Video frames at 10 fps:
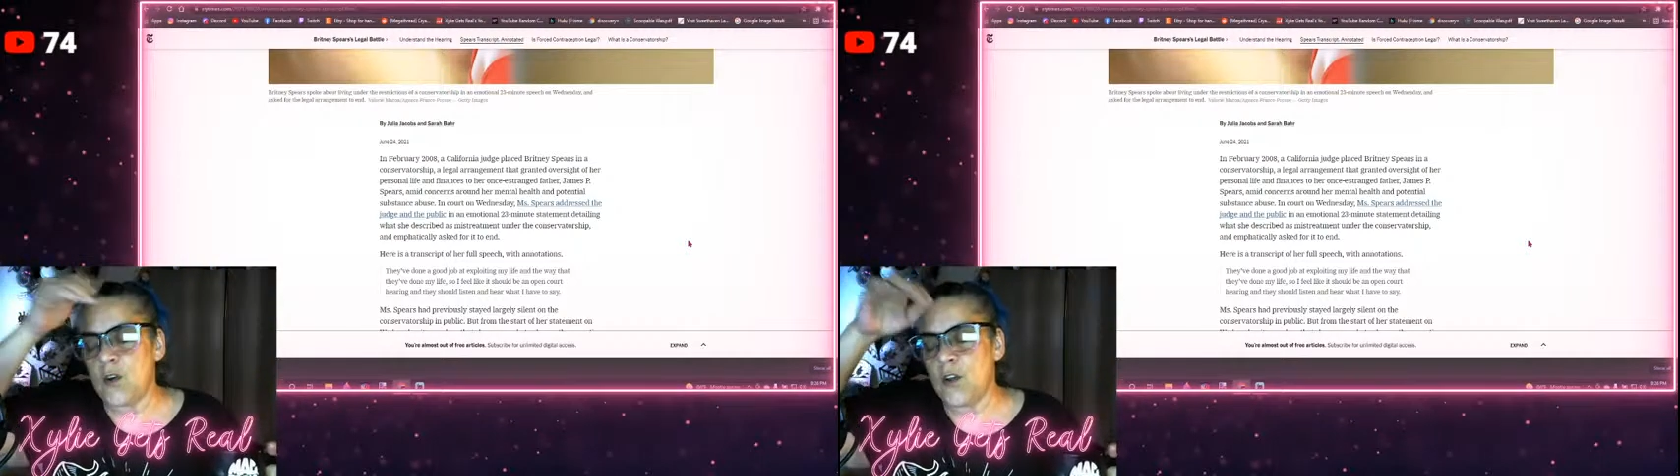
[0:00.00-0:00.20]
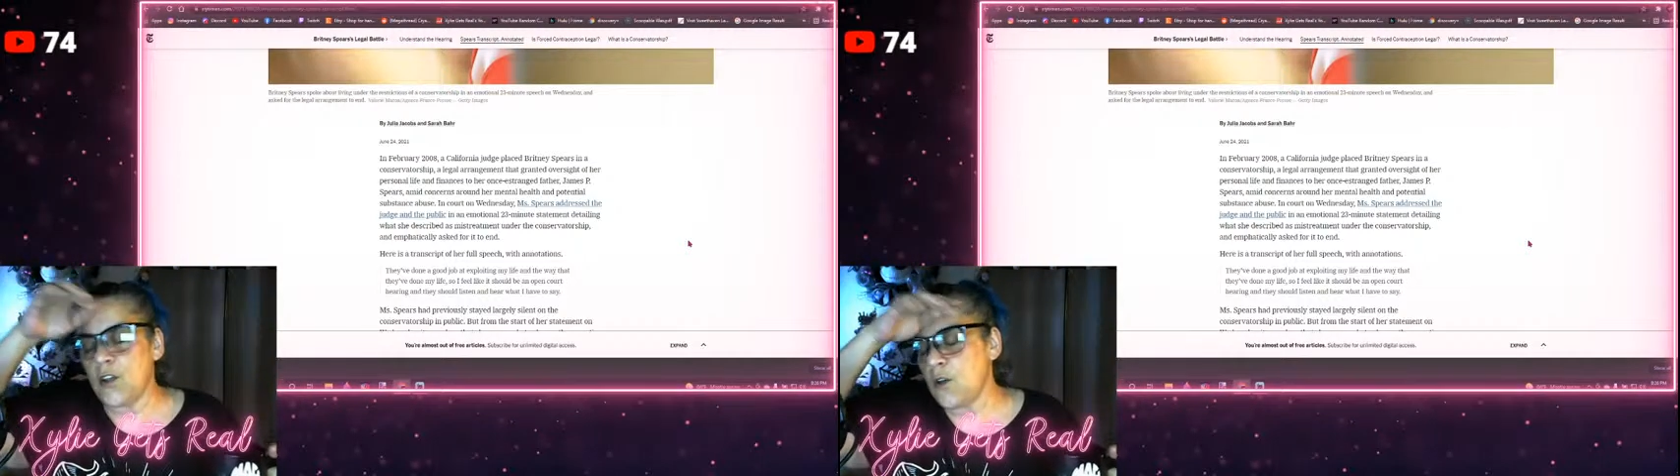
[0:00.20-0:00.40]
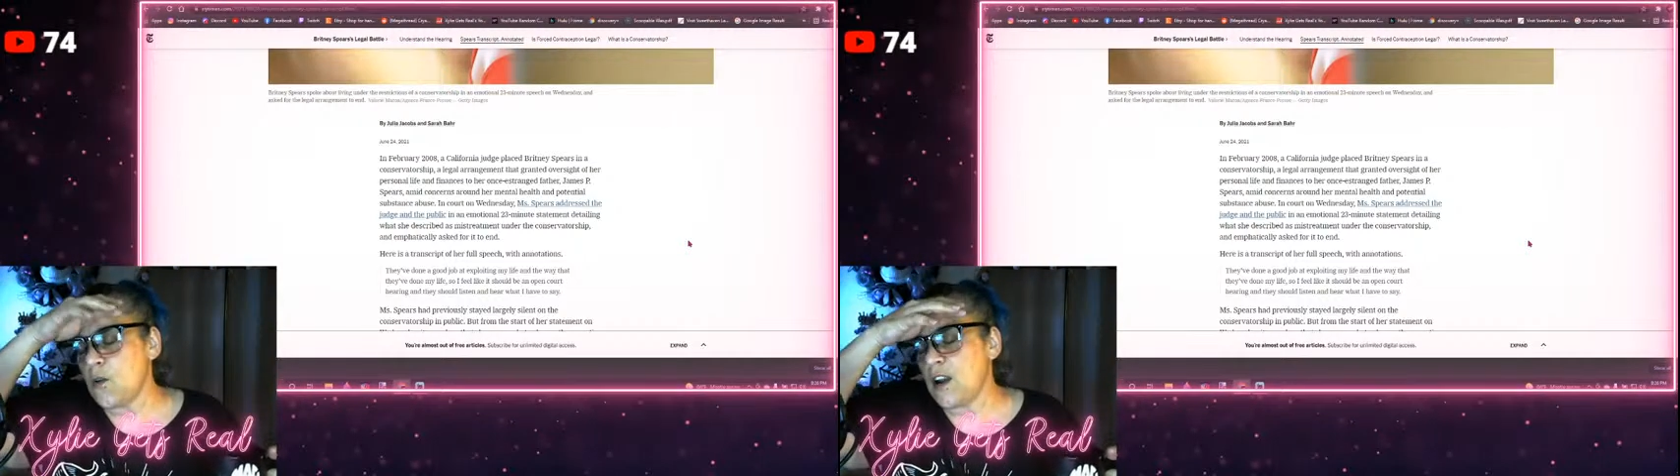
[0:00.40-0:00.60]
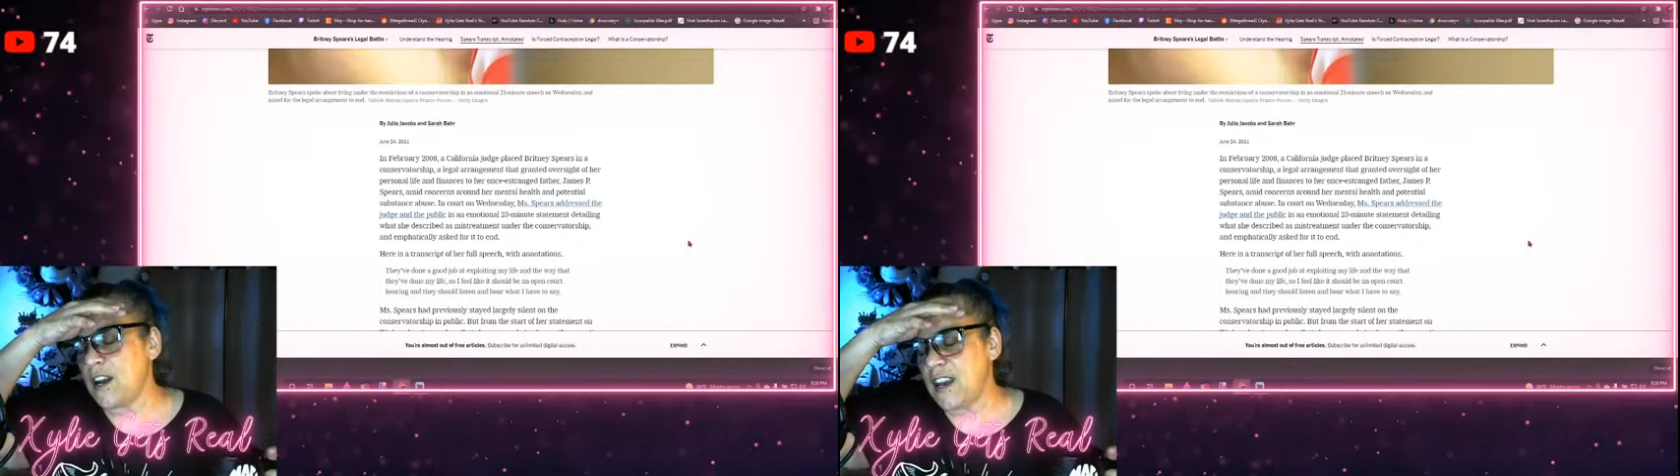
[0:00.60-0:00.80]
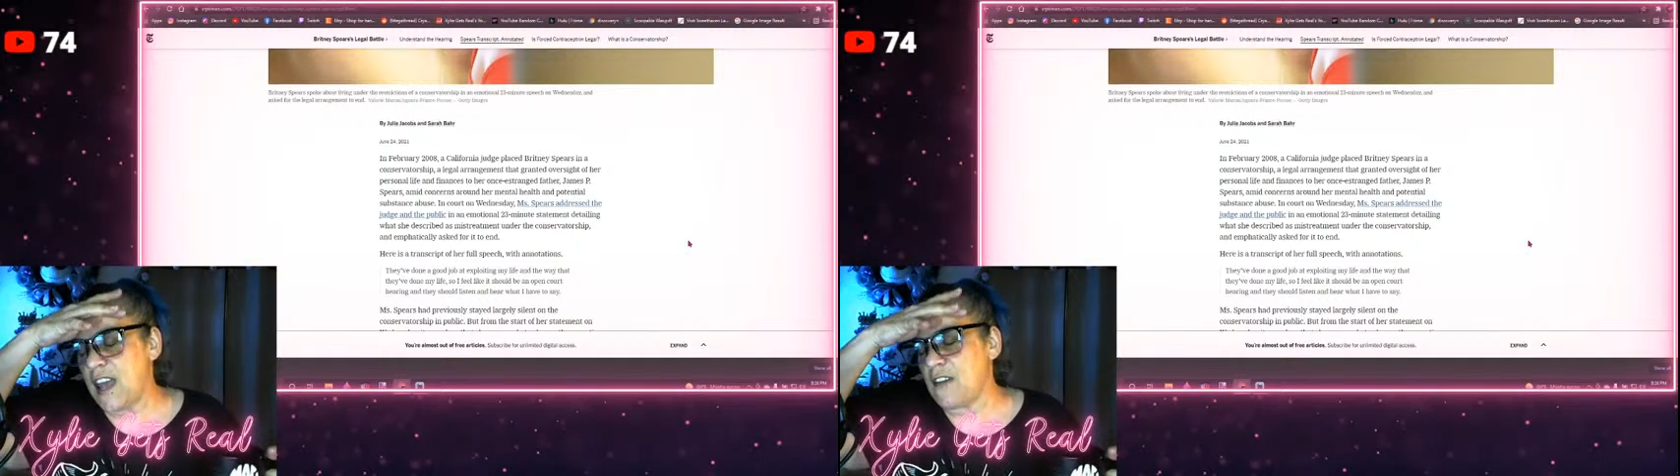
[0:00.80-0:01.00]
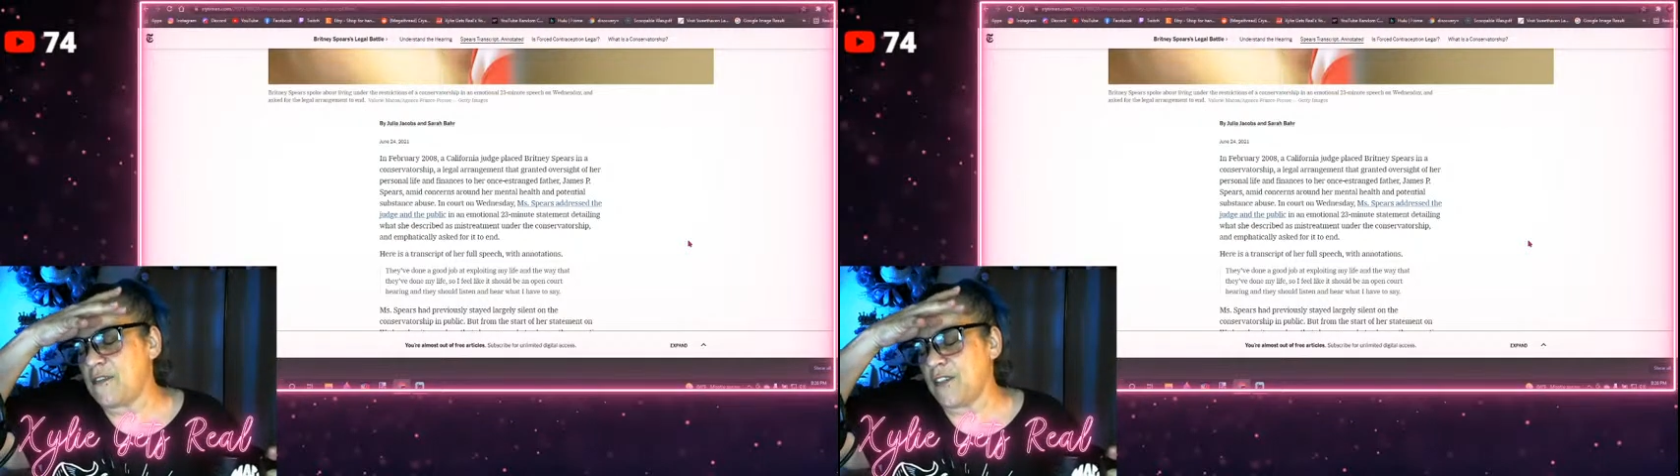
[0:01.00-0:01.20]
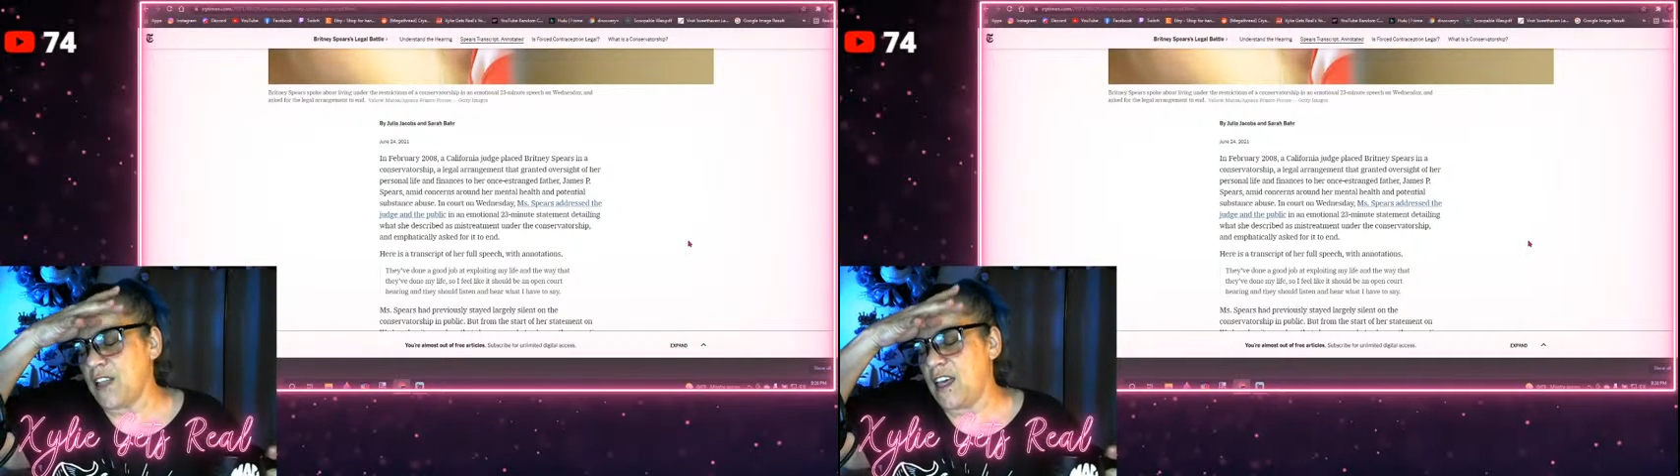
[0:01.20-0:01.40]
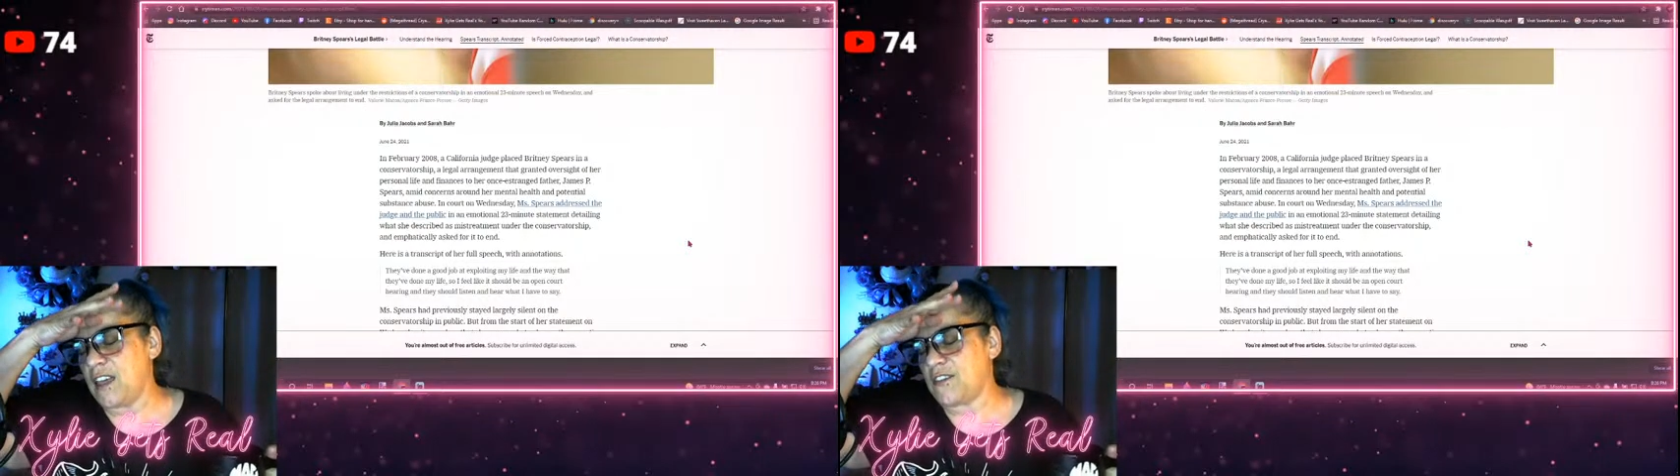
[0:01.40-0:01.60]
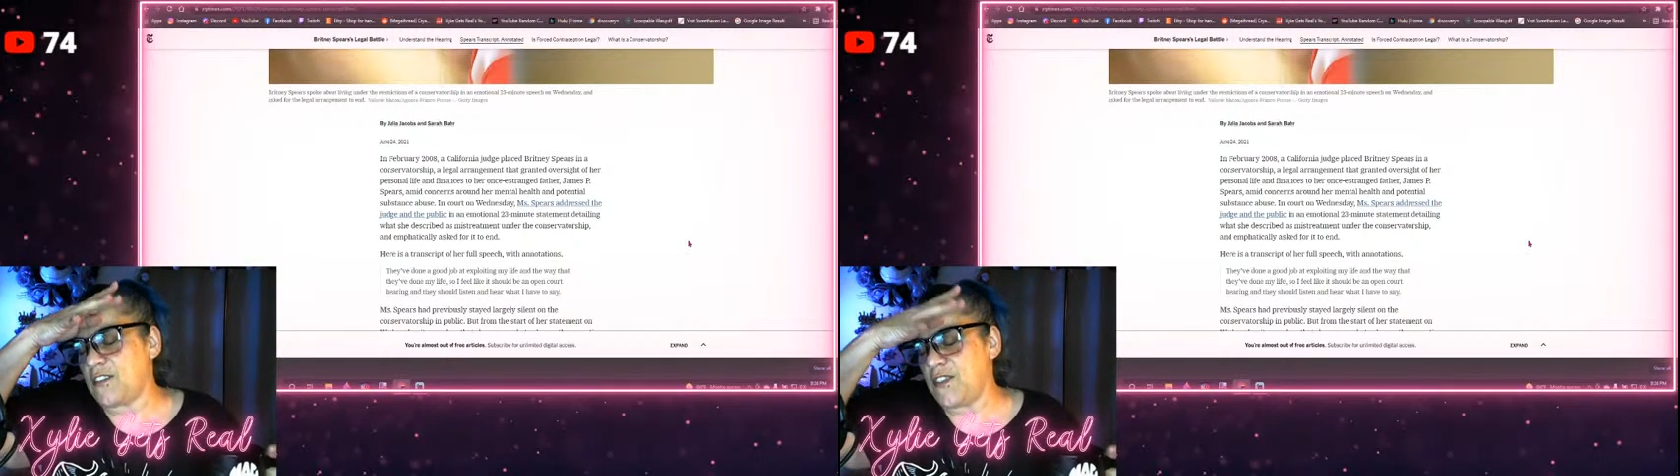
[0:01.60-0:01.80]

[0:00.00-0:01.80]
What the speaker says: Hulu or Netflix.